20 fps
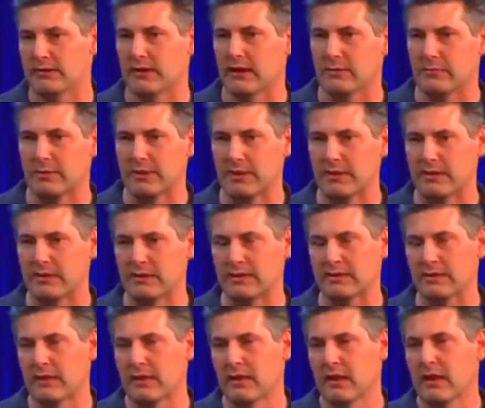
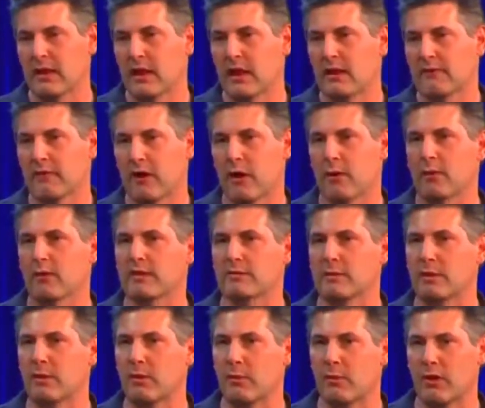companies have always
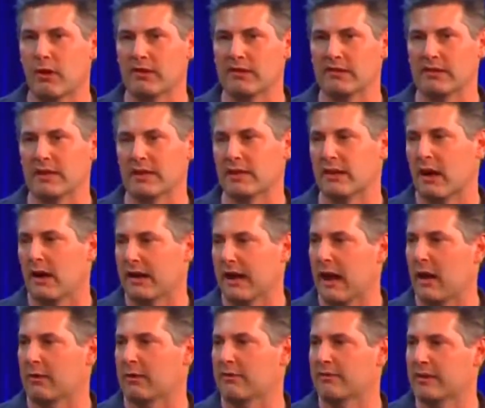been the ones that got
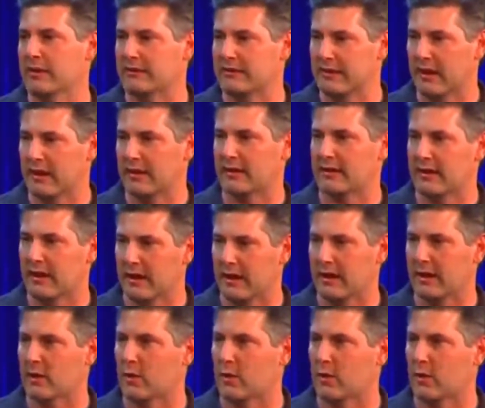out of the day-to-day,